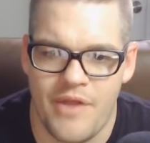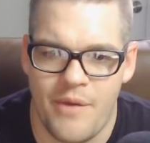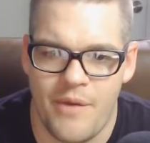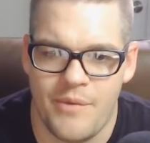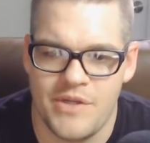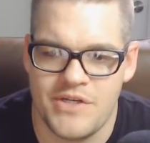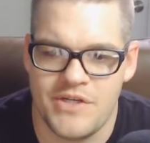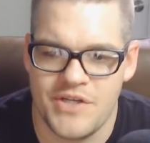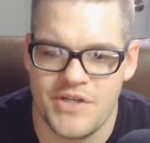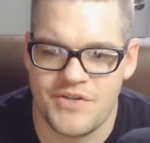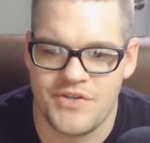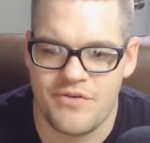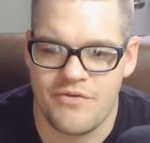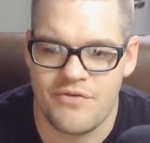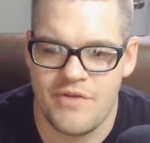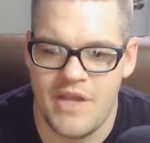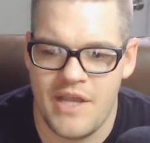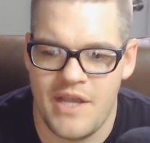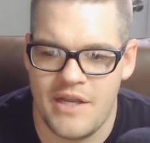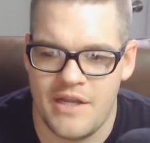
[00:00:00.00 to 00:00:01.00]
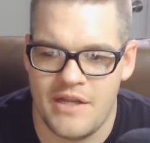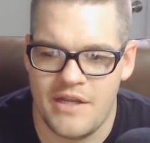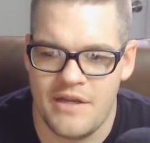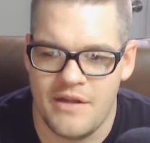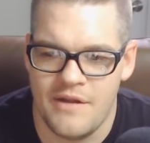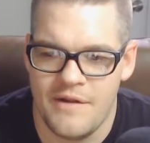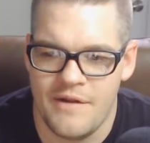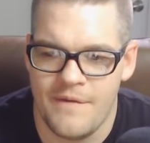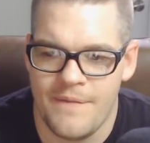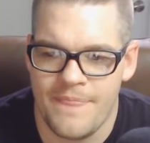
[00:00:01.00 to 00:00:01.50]
that we just created,
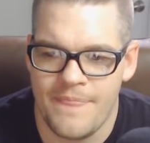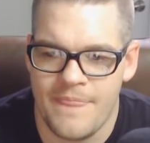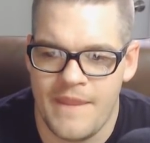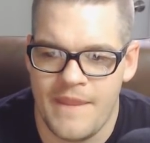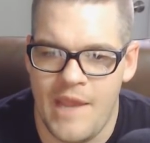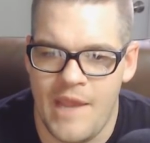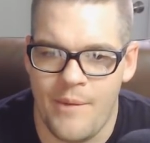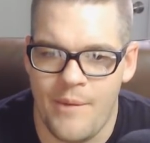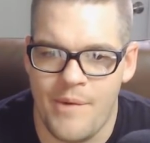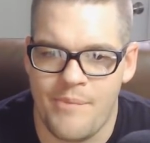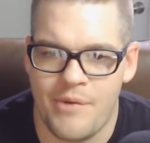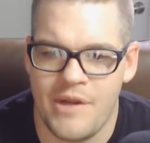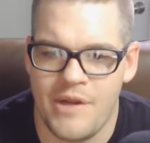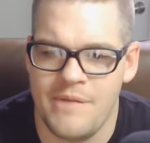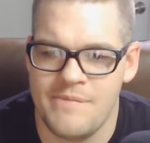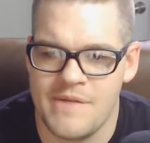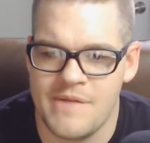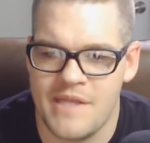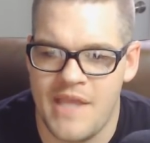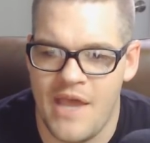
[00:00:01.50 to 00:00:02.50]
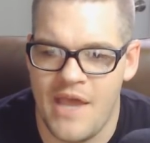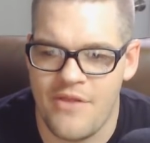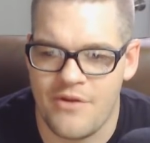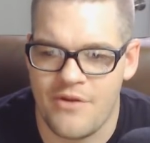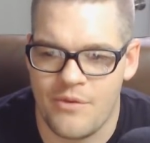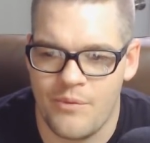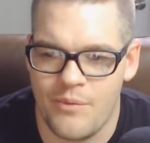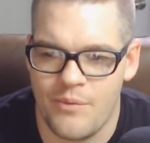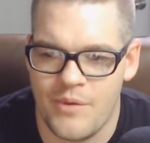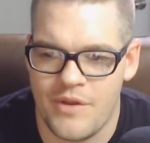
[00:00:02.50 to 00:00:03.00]
and we bring them
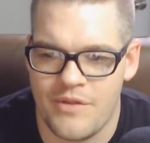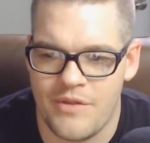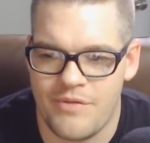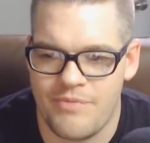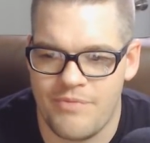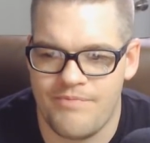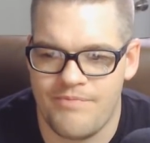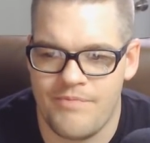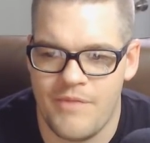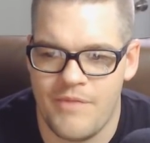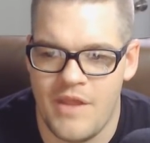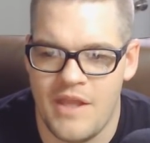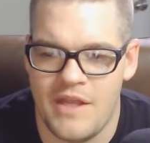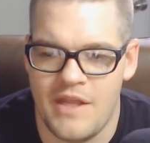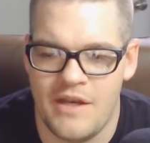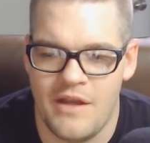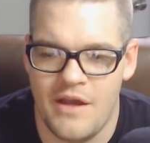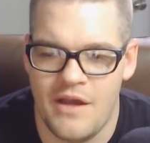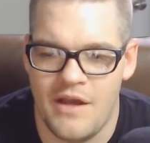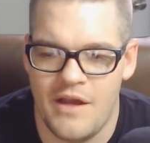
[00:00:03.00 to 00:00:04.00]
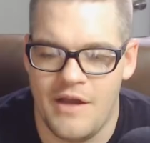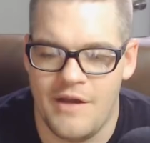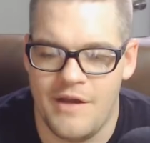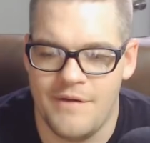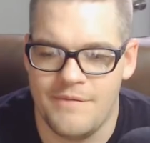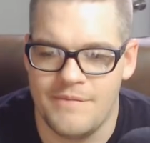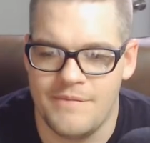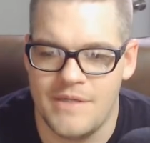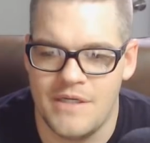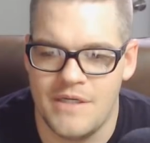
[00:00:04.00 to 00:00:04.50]
together with in
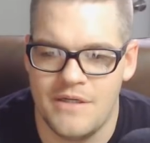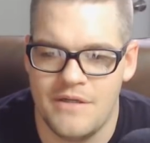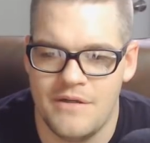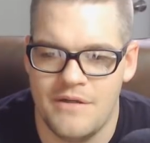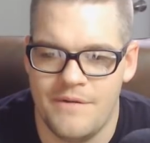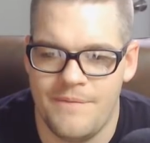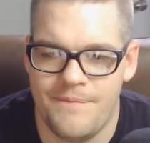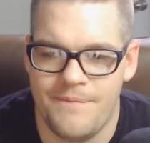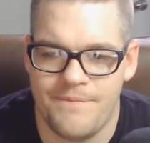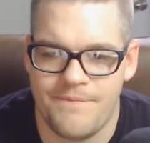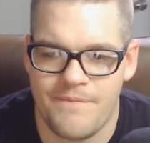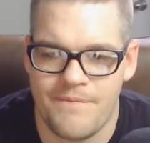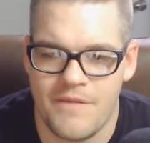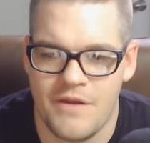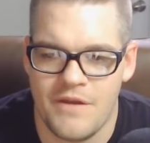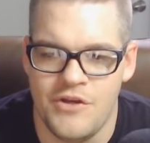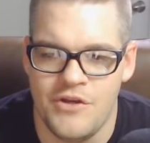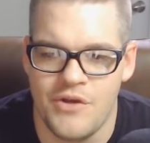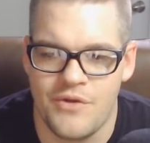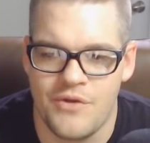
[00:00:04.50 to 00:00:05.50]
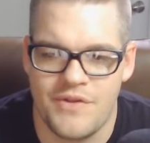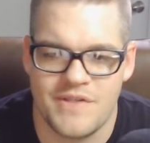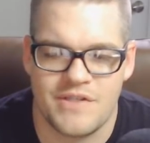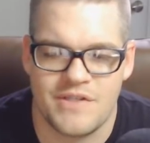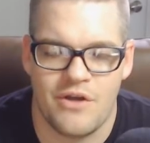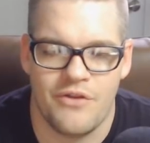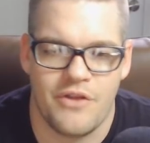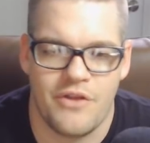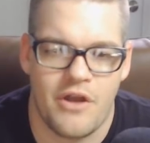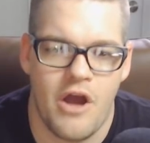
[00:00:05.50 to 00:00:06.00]
Nuke is
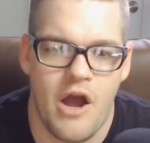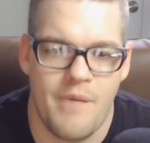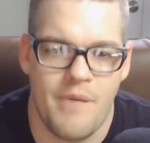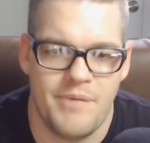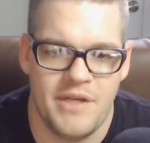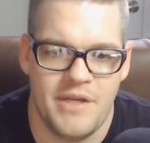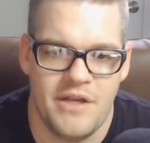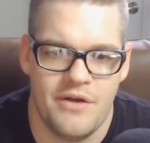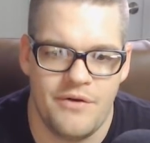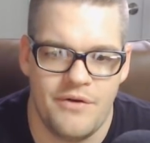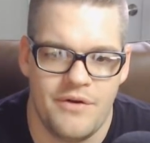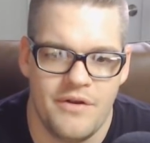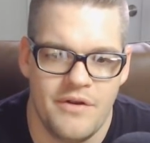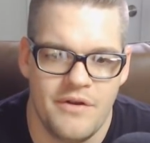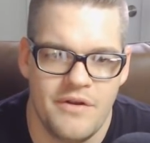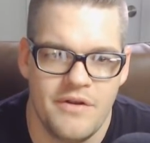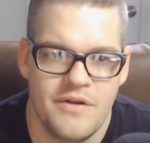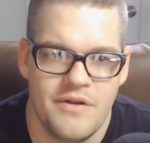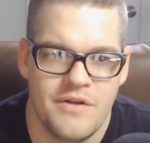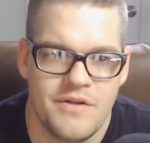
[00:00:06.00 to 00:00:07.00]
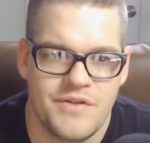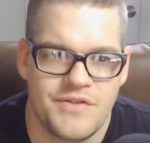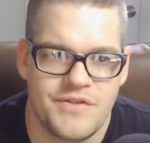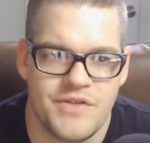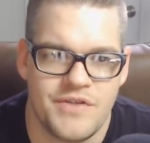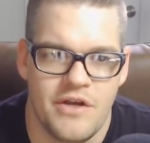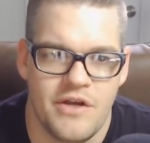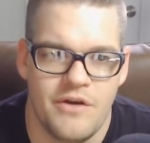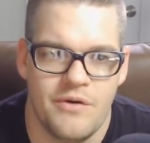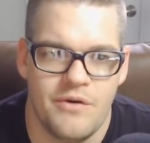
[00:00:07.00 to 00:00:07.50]
called the copy node.
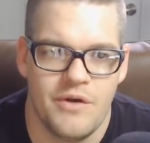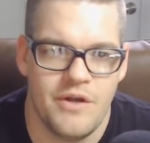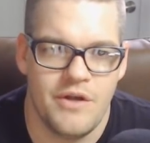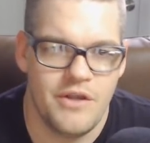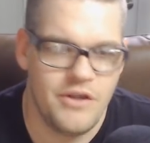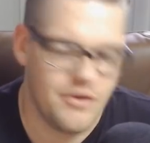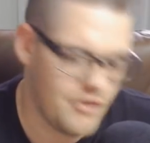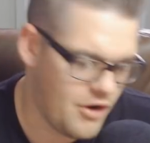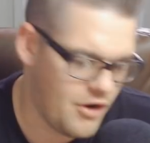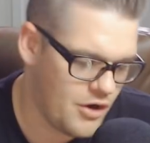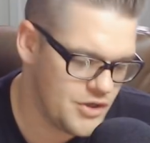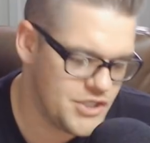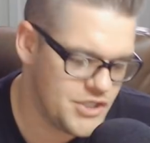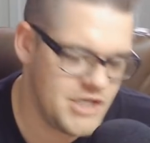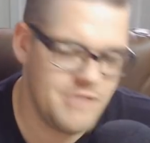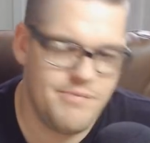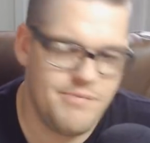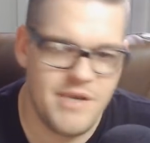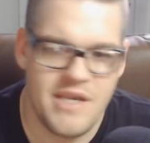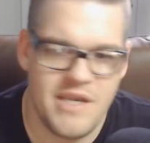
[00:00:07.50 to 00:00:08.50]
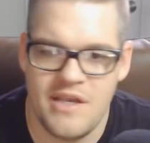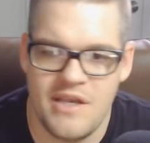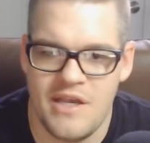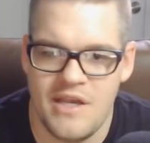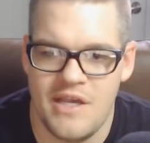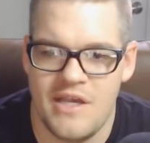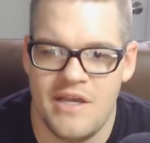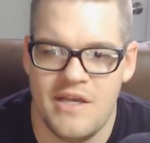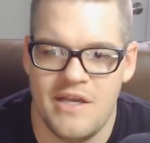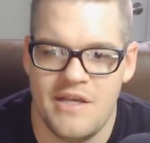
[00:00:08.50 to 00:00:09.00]
So your RGB
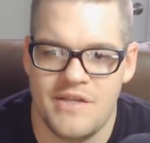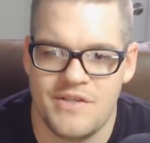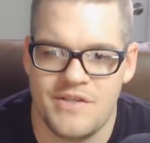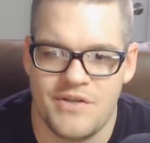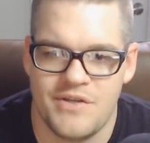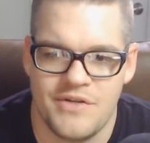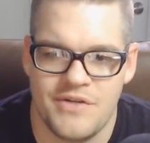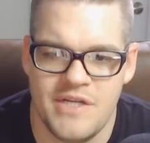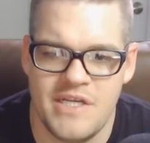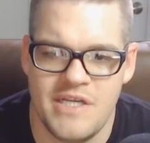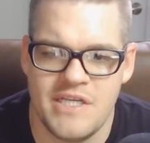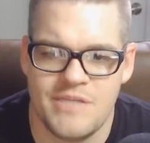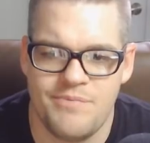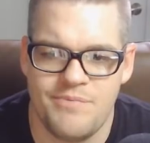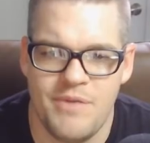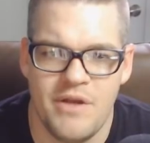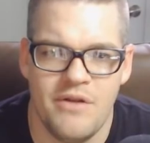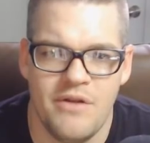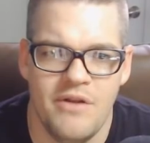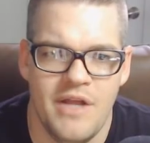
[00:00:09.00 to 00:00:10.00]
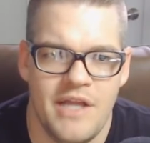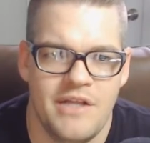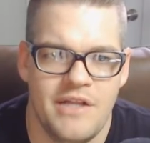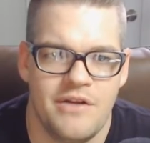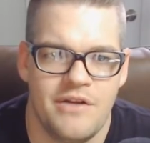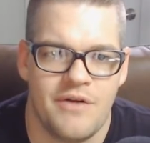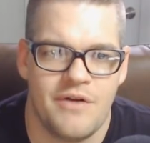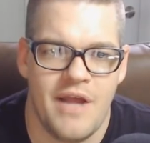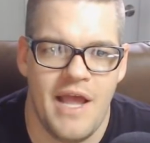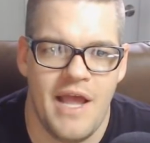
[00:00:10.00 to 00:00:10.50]
is your despill, and your